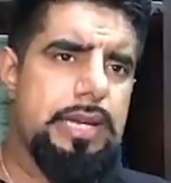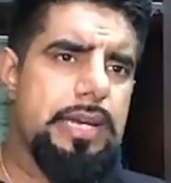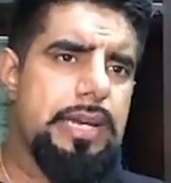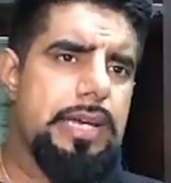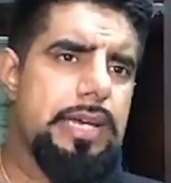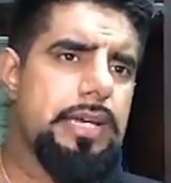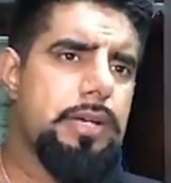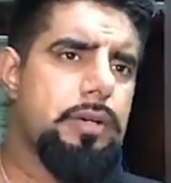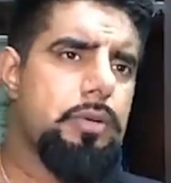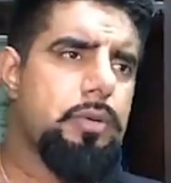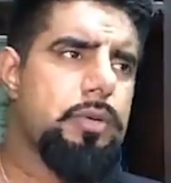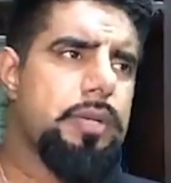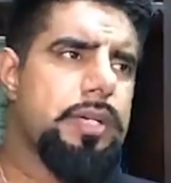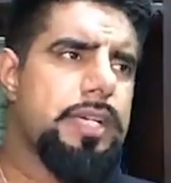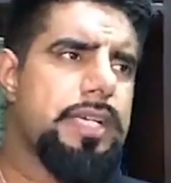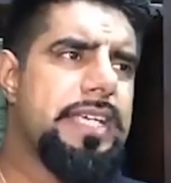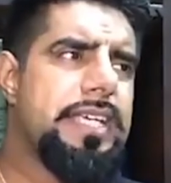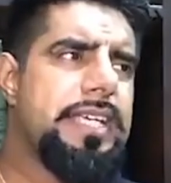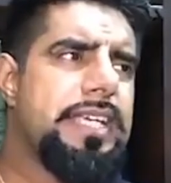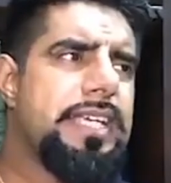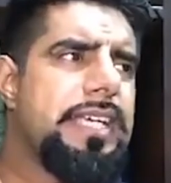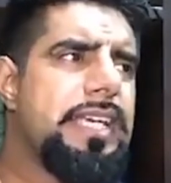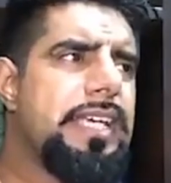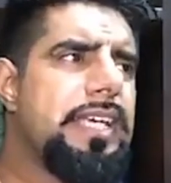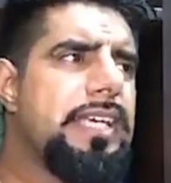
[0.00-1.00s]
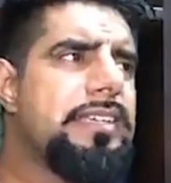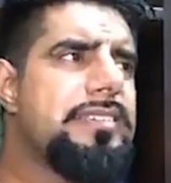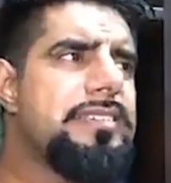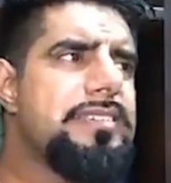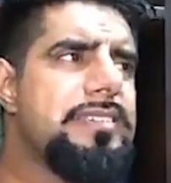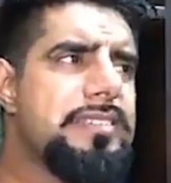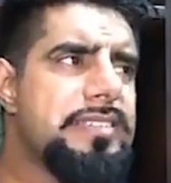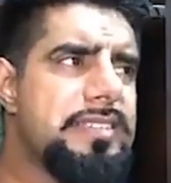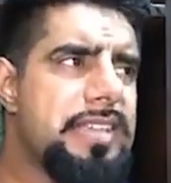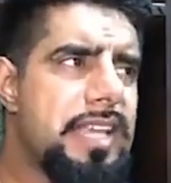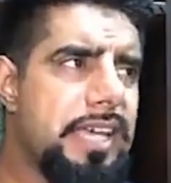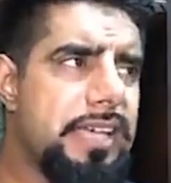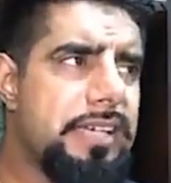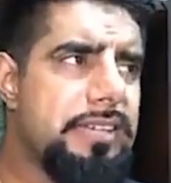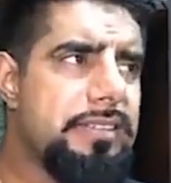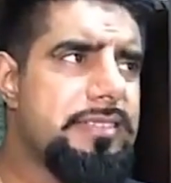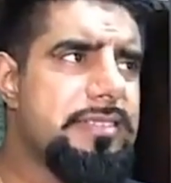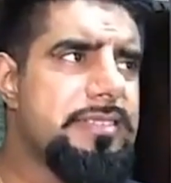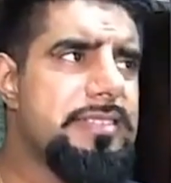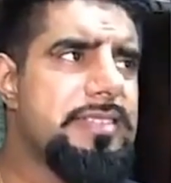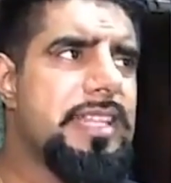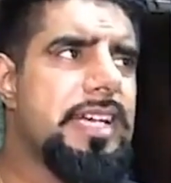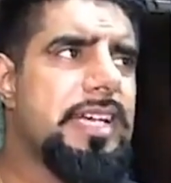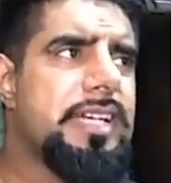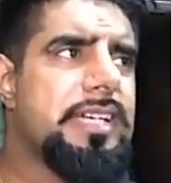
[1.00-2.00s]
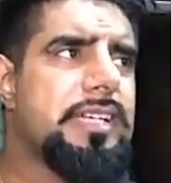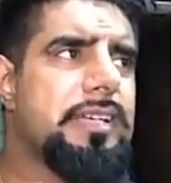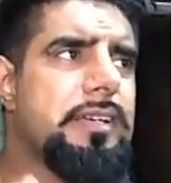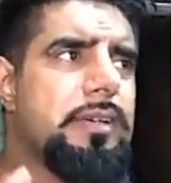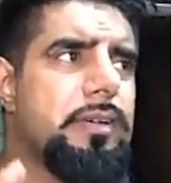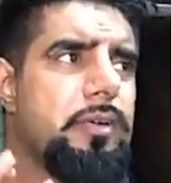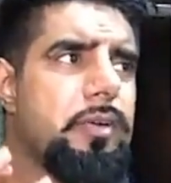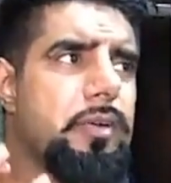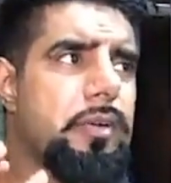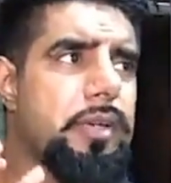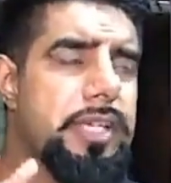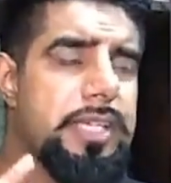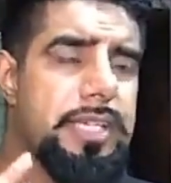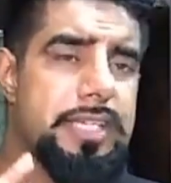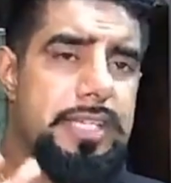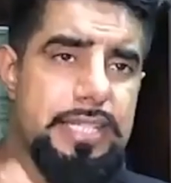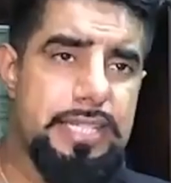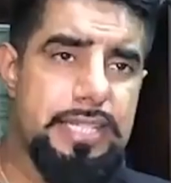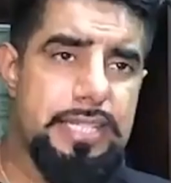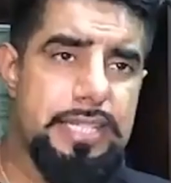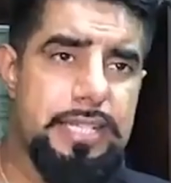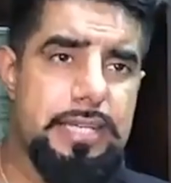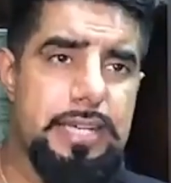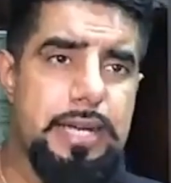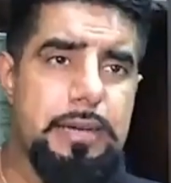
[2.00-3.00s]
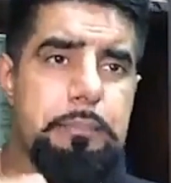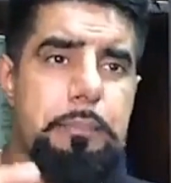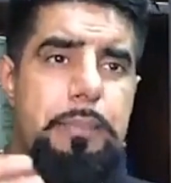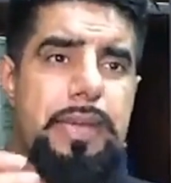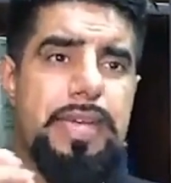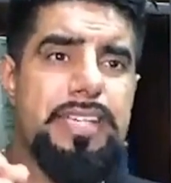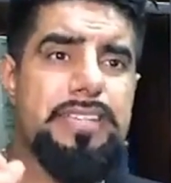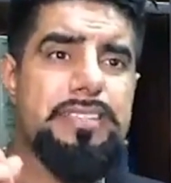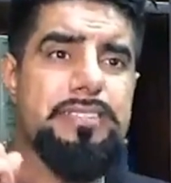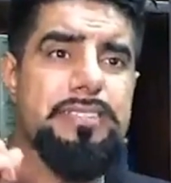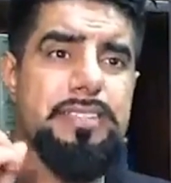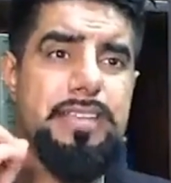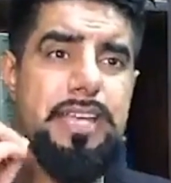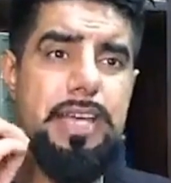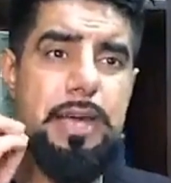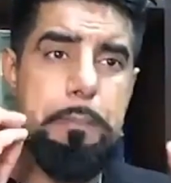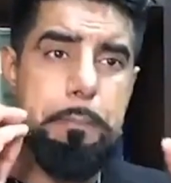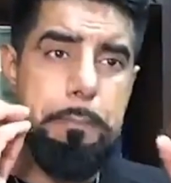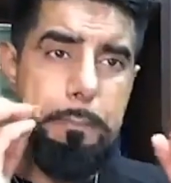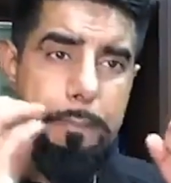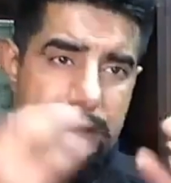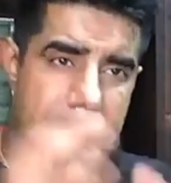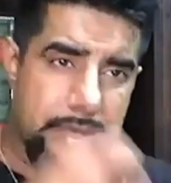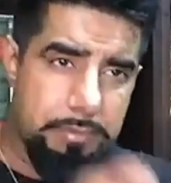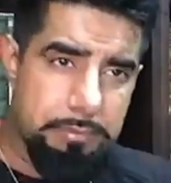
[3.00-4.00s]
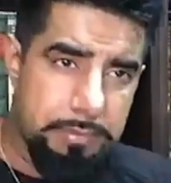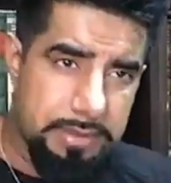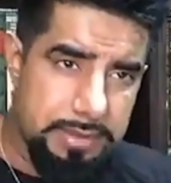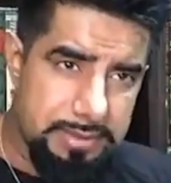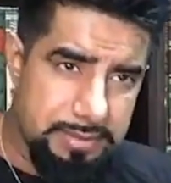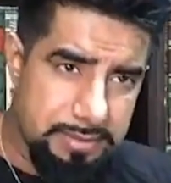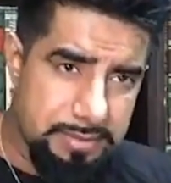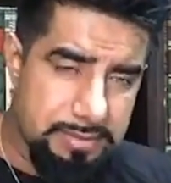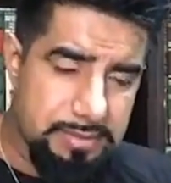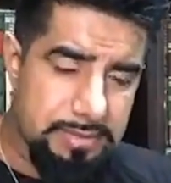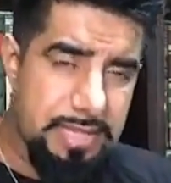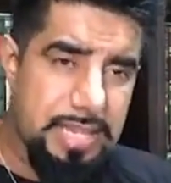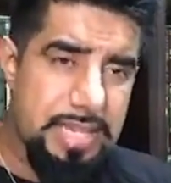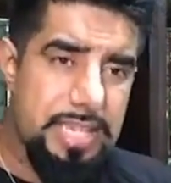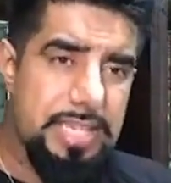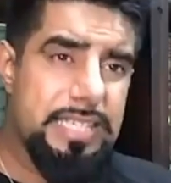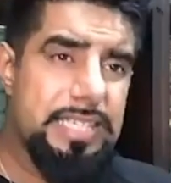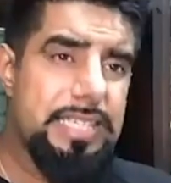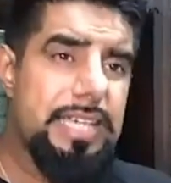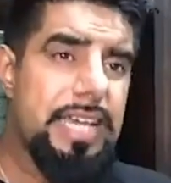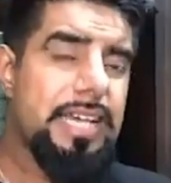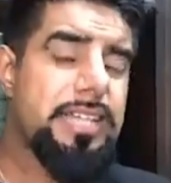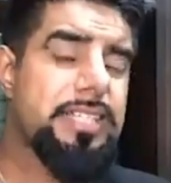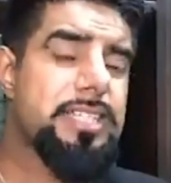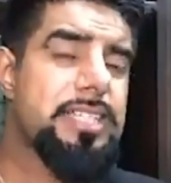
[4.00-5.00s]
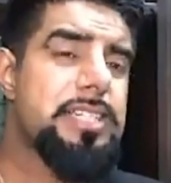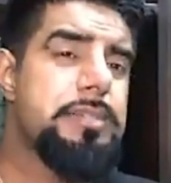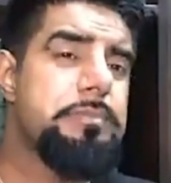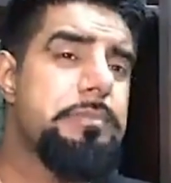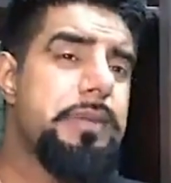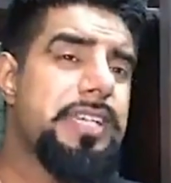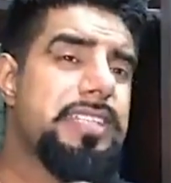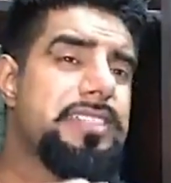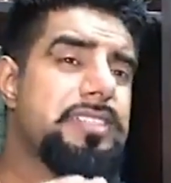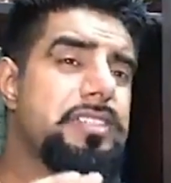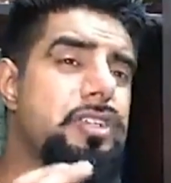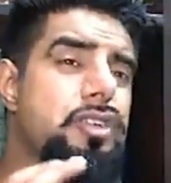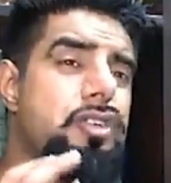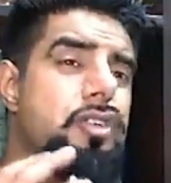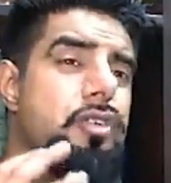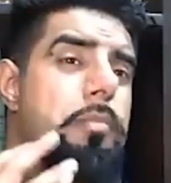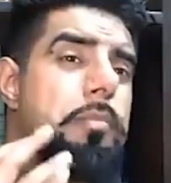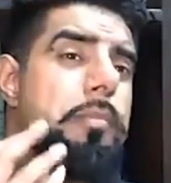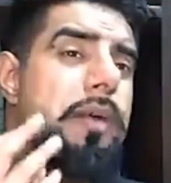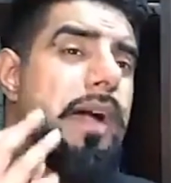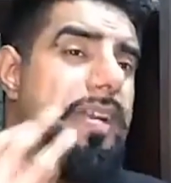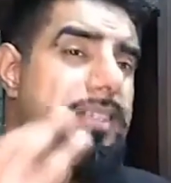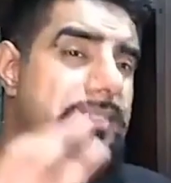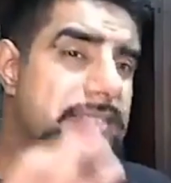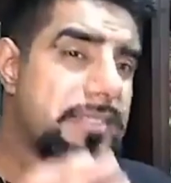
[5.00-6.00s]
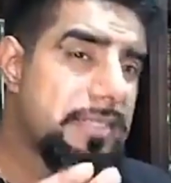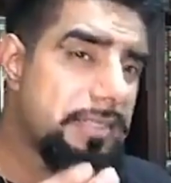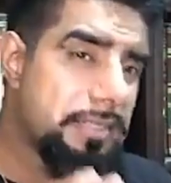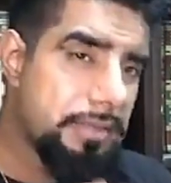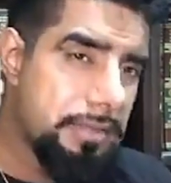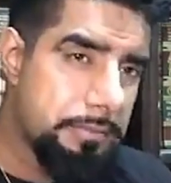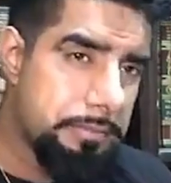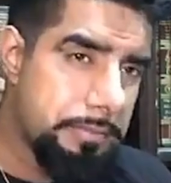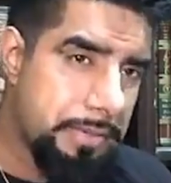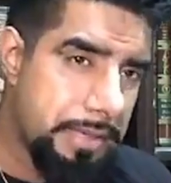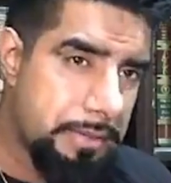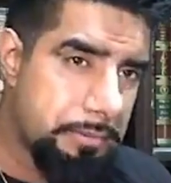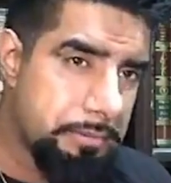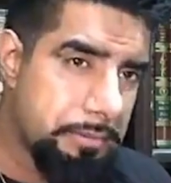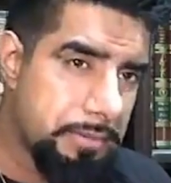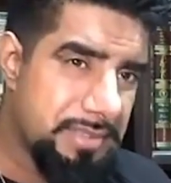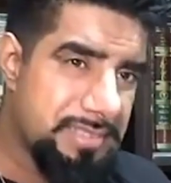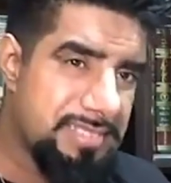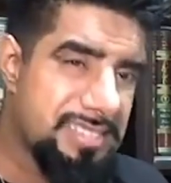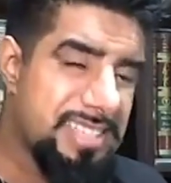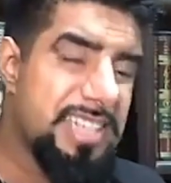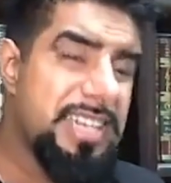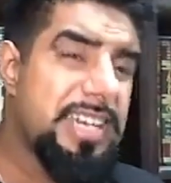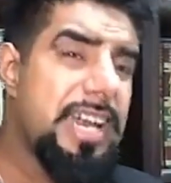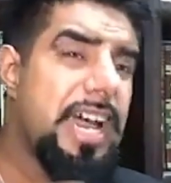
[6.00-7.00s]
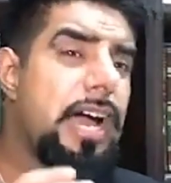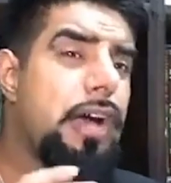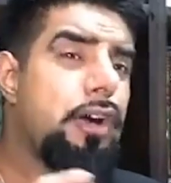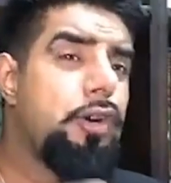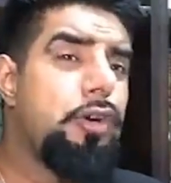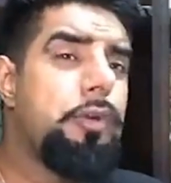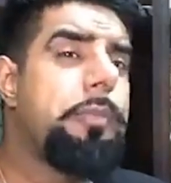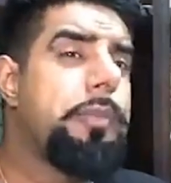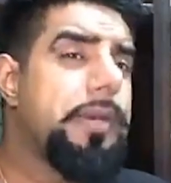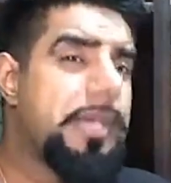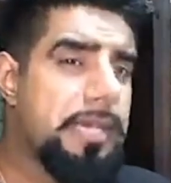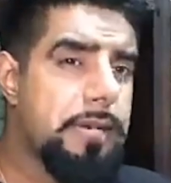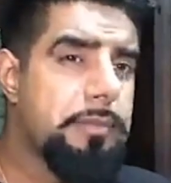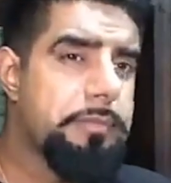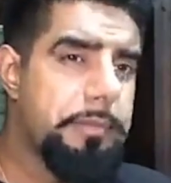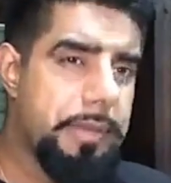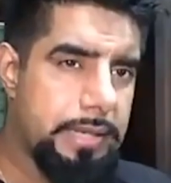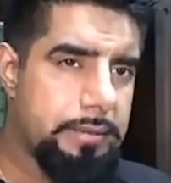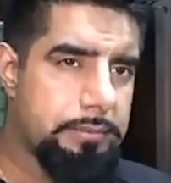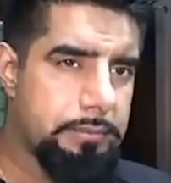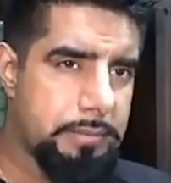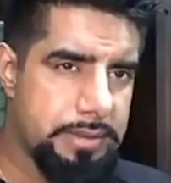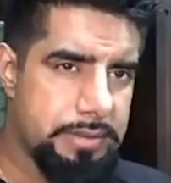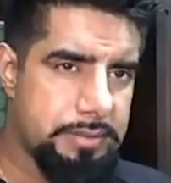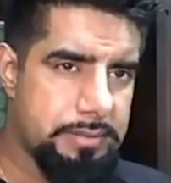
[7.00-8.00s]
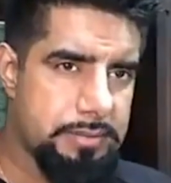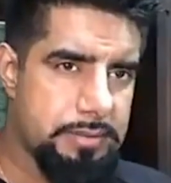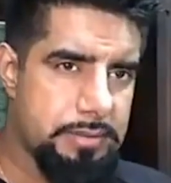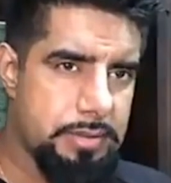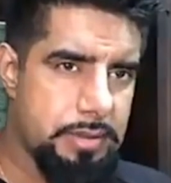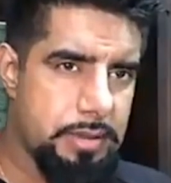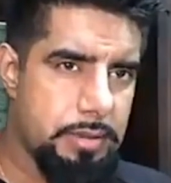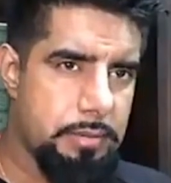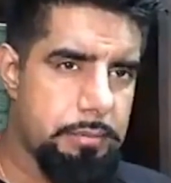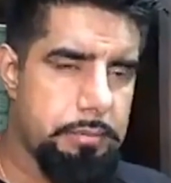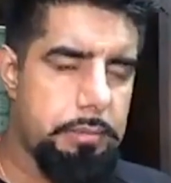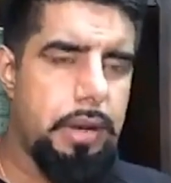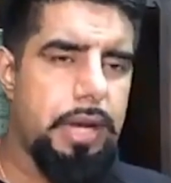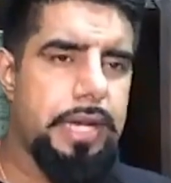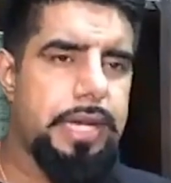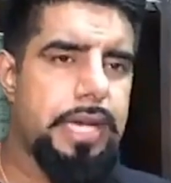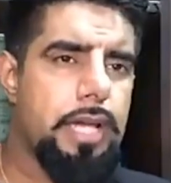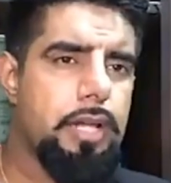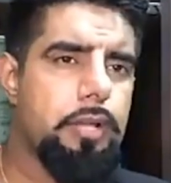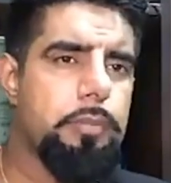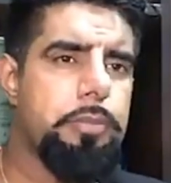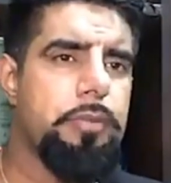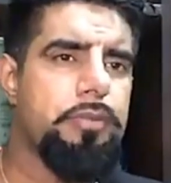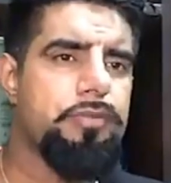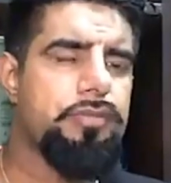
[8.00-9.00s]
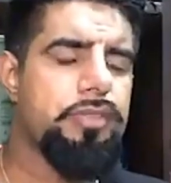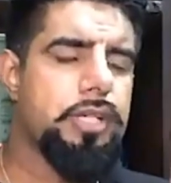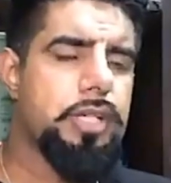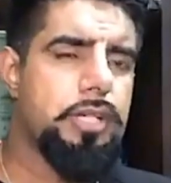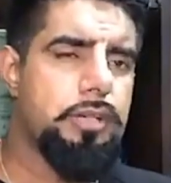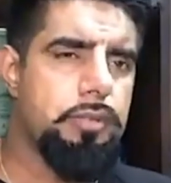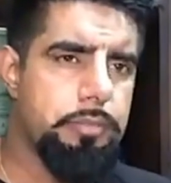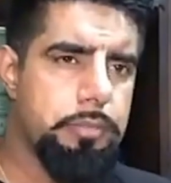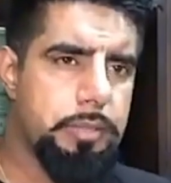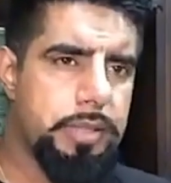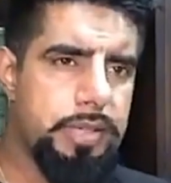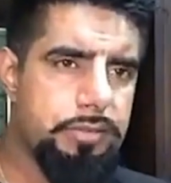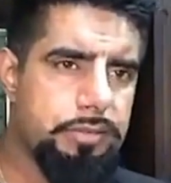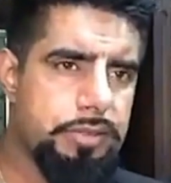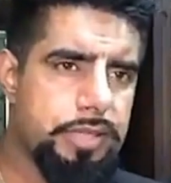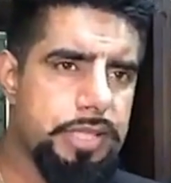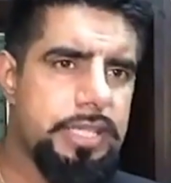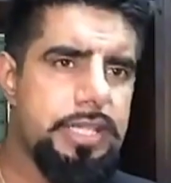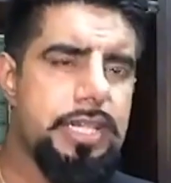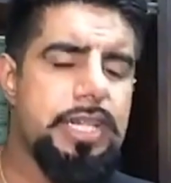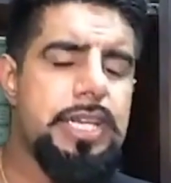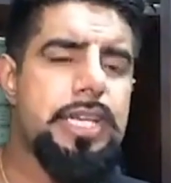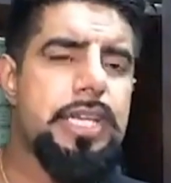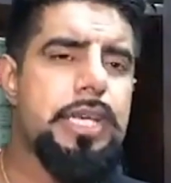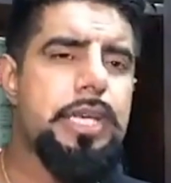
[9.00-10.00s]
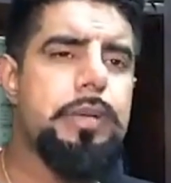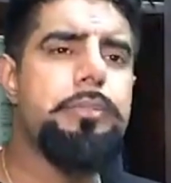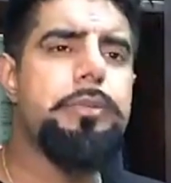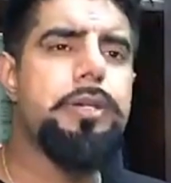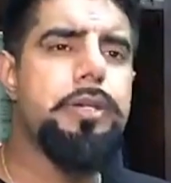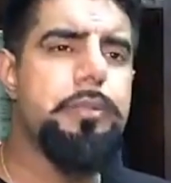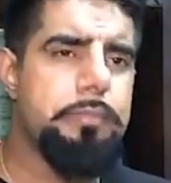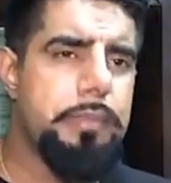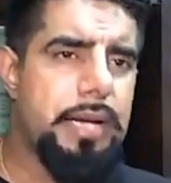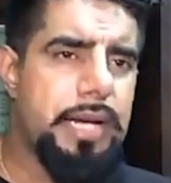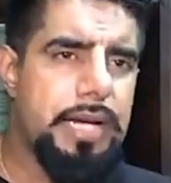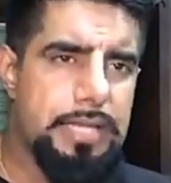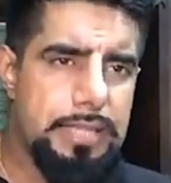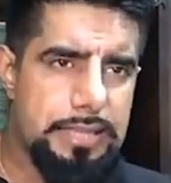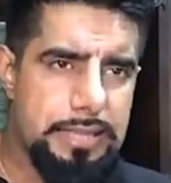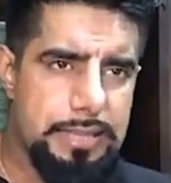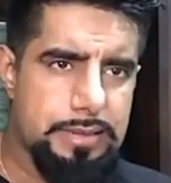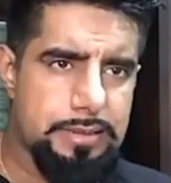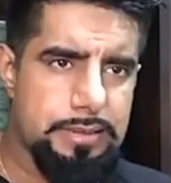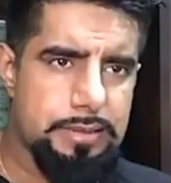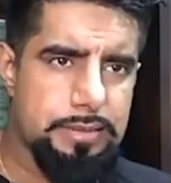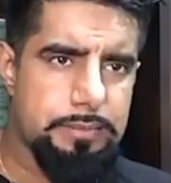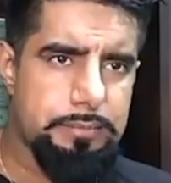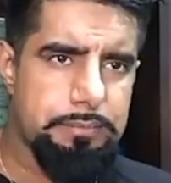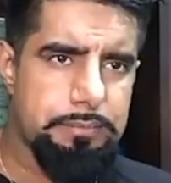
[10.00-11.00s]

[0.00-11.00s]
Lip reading: Now he states that he makes amendments. He actually makes grammatical amendments and Arabic amendments by help of the grammarian Ibn Malik.